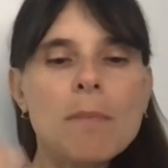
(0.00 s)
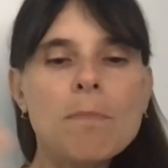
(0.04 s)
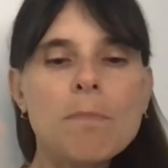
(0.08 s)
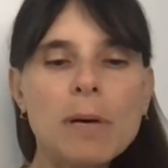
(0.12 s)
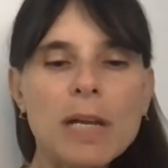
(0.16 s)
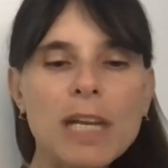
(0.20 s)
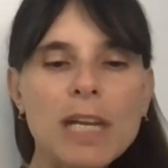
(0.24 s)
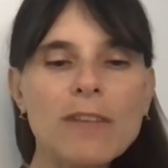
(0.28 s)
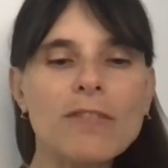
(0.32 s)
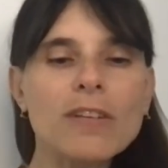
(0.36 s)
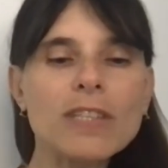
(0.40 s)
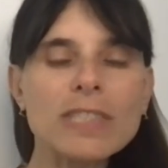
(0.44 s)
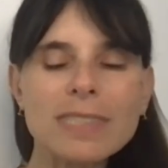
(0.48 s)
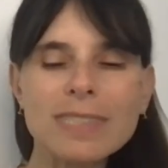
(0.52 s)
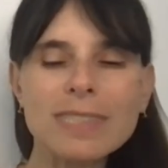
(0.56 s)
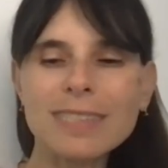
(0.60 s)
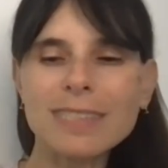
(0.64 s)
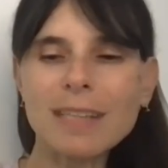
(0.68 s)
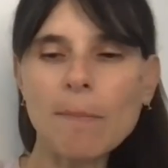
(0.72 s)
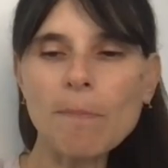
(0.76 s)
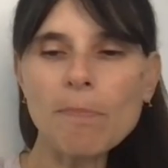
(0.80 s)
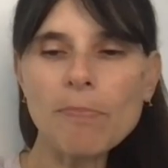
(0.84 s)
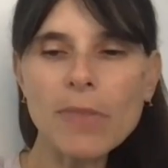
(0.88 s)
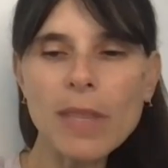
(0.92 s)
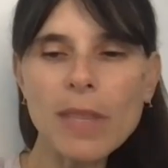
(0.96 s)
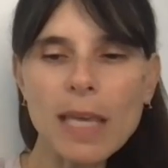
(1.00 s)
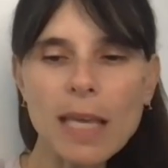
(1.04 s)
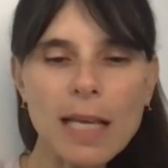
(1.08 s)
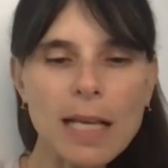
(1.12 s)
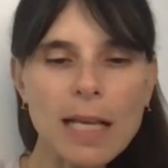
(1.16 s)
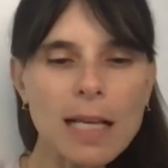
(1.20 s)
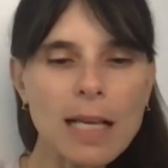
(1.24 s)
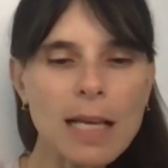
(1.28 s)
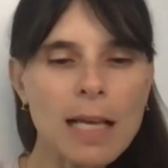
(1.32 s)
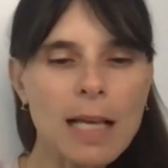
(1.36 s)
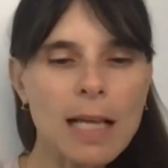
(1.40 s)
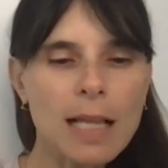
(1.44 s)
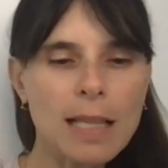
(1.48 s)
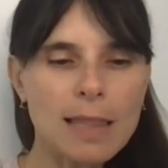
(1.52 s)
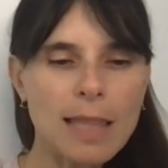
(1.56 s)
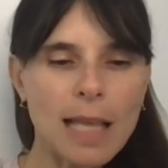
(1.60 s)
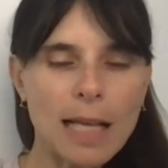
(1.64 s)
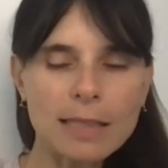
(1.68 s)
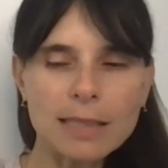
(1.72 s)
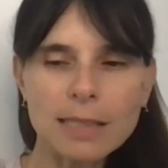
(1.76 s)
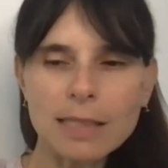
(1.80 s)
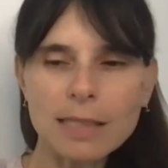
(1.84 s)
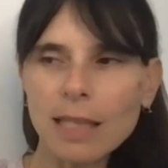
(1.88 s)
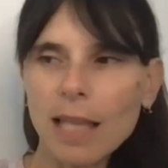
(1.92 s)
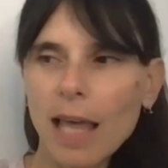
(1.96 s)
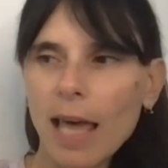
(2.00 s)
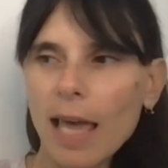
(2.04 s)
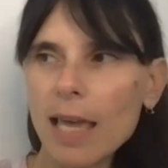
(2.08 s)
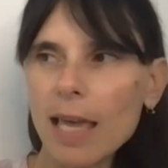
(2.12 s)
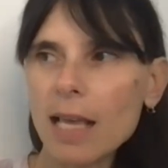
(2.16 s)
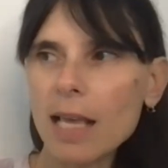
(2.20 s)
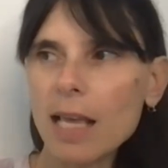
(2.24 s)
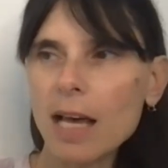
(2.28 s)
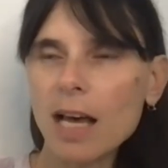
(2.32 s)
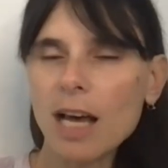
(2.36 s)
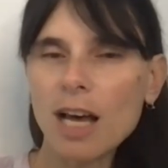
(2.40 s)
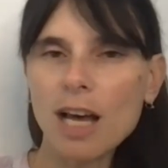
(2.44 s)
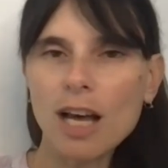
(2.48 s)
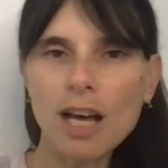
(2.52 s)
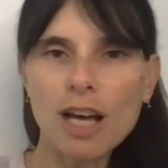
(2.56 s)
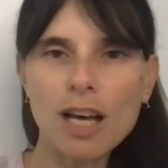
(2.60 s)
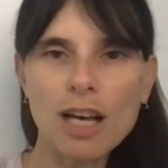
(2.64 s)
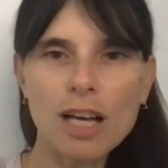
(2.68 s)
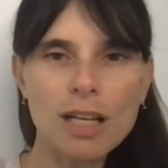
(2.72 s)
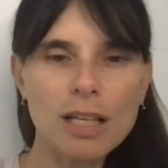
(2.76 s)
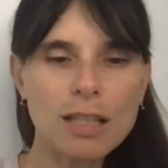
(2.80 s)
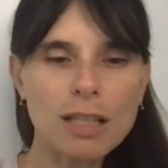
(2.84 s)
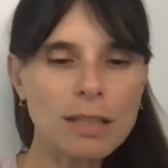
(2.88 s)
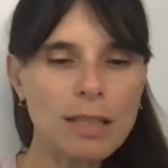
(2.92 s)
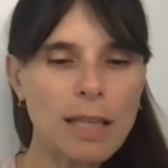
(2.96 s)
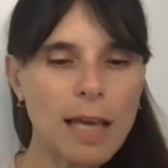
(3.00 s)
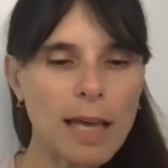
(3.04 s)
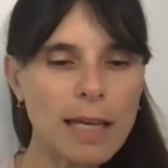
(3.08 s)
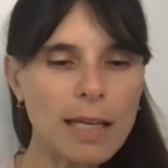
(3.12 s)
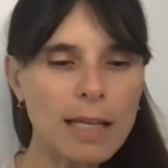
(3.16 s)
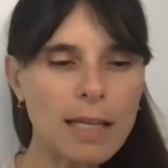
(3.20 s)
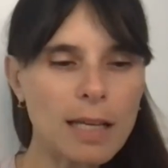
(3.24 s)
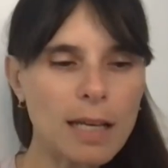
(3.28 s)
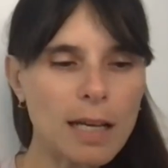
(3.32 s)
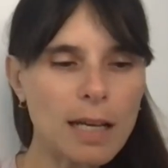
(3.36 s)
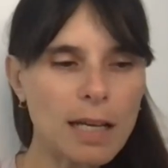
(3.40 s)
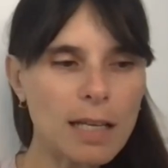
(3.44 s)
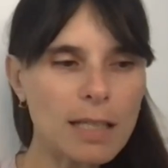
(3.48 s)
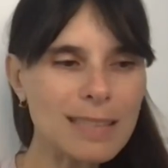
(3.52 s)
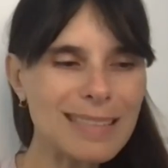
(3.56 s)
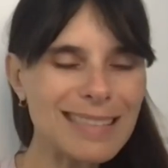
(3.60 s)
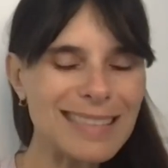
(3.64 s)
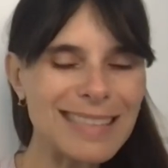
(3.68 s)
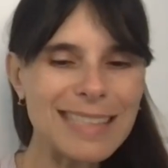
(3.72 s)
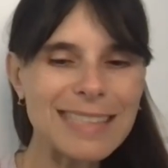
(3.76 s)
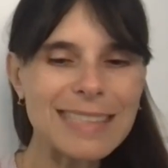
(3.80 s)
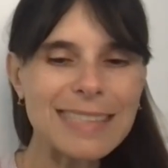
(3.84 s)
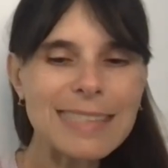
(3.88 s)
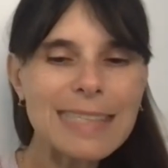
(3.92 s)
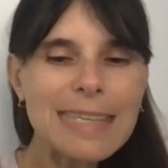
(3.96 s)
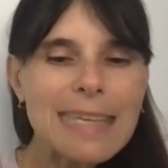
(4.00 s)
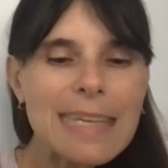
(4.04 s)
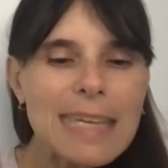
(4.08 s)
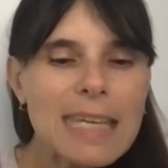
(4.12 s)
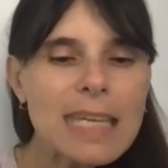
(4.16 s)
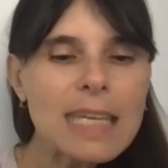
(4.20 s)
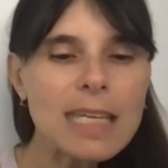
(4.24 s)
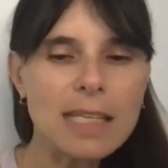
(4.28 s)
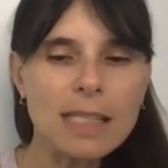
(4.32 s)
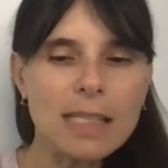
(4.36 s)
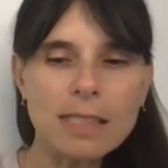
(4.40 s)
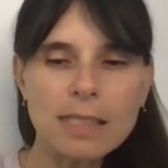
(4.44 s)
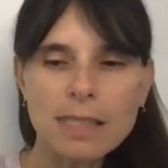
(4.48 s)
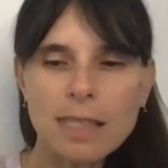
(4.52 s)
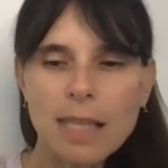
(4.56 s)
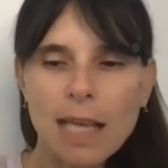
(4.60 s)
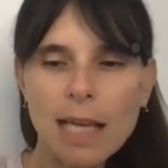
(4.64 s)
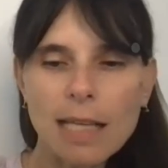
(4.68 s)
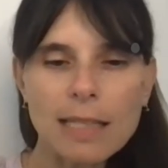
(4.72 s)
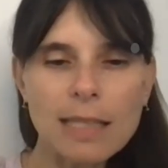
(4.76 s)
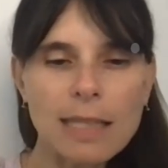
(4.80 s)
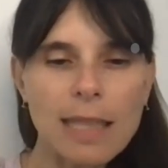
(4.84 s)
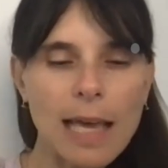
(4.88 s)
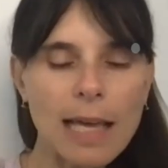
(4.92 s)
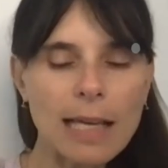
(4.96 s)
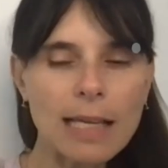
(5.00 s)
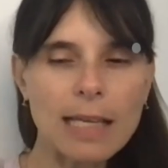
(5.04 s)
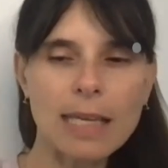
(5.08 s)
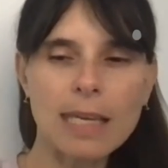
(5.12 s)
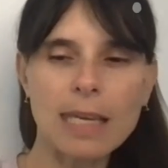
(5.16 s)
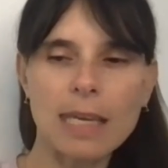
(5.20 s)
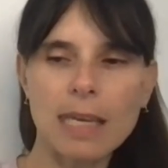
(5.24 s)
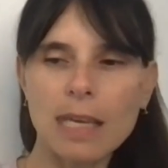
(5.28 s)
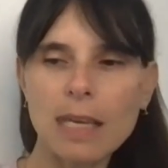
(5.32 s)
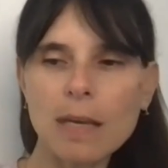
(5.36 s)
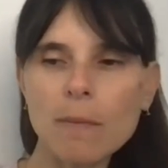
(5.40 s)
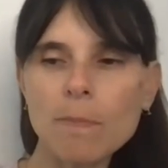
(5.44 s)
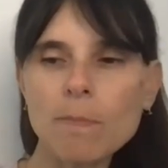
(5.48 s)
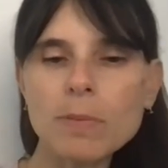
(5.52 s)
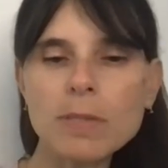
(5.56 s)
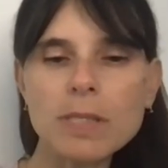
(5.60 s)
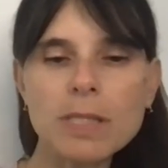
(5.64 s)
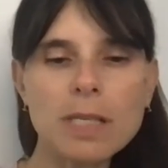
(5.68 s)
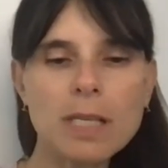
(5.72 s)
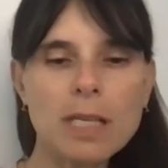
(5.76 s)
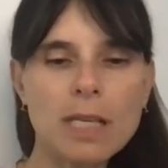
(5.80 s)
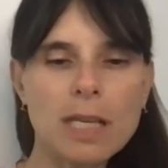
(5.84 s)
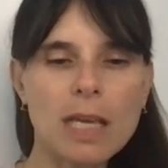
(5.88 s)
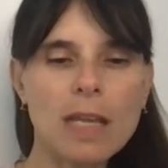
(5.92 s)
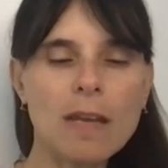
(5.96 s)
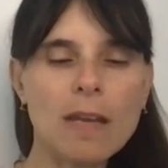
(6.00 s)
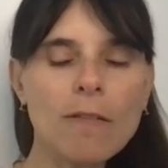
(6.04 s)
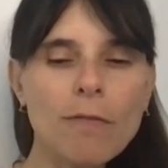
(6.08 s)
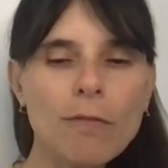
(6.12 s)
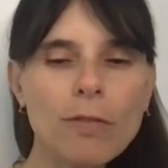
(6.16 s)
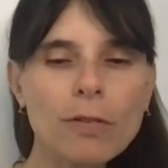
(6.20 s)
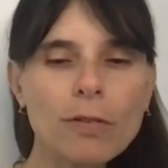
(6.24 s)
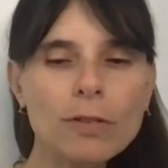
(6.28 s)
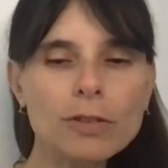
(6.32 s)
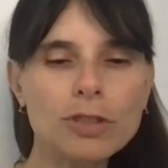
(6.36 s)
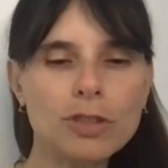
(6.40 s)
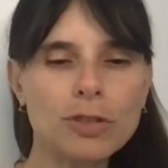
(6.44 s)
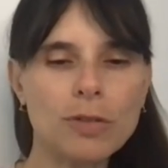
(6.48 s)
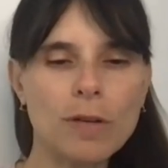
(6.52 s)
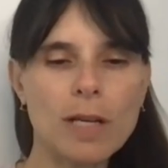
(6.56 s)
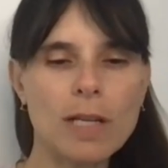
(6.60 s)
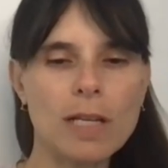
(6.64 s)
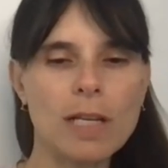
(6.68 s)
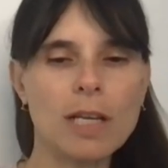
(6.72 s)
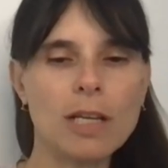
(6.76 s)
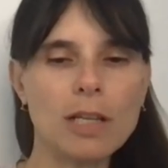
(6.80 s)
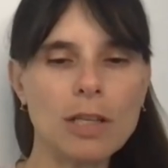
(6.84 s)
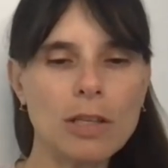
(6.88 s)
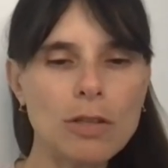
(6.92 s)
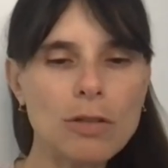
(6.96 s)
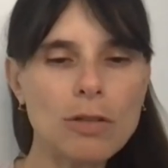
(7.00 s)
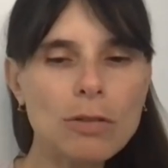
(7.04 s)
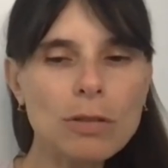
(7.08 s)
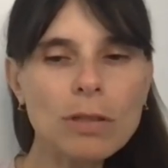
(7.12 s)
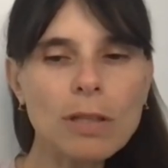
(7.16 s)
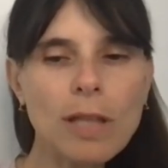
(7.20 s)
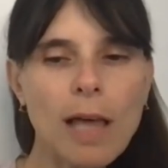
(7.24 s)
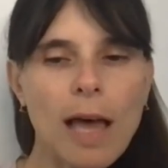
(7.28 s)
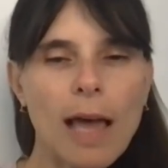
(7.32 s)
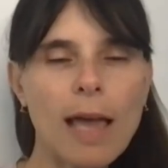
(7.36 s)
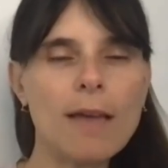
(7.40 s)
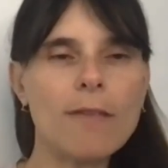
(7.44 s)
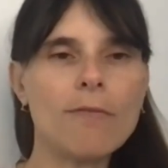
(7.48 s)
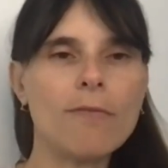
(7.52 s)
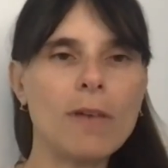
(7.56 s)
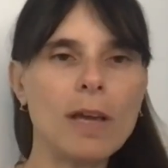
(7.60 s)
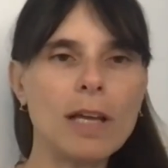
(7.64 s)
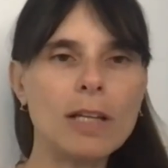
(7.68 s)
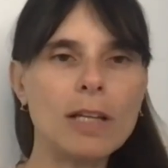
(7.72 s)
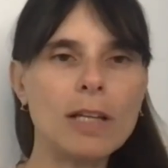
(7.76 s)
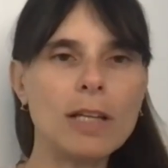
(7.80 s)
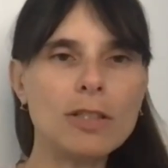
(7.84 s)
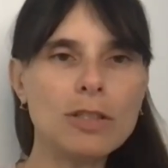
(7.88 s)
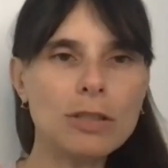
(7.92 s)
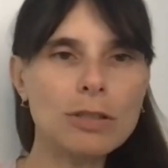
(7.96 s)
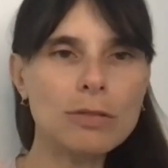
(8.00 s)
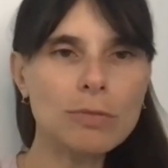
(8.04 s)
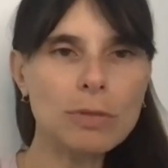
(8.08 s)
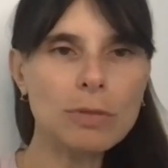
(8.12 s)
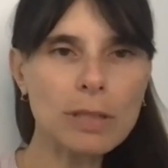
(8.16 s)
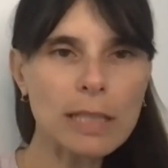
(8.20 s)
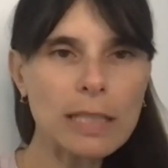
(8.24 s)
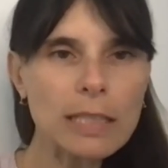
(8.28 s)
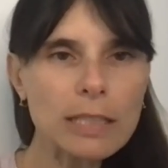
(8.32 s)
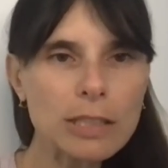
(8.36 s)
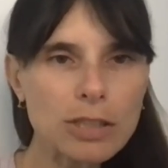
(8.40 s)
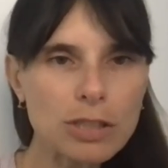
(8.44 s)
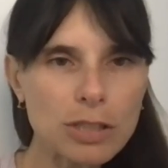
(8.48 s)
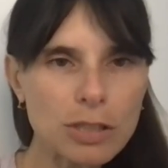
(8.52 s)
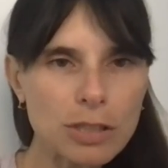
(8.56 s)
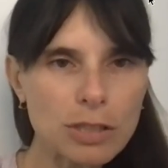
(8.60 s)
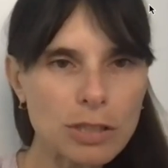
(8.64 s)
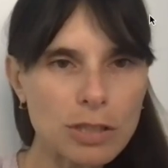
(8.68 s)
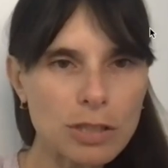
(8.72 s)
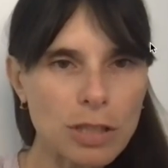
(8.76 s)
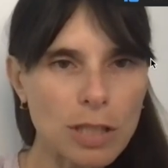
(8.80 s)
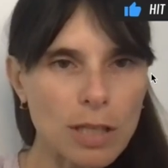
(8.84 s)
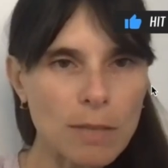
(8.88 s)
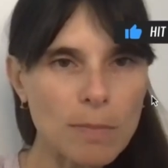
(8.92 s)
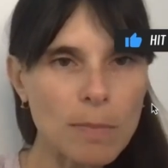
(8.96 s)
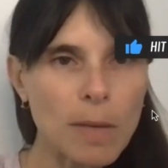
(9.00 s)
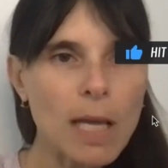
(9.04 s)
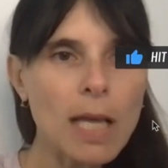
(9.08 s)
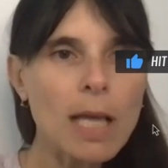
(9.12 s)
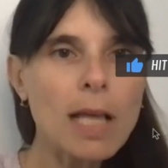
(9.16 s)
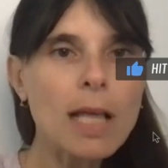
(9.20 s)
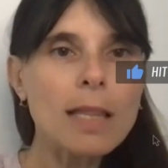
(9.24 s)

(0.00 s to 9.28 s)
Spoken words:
But if it's something that's like a disease that keeps infiltrating your life and your relationship,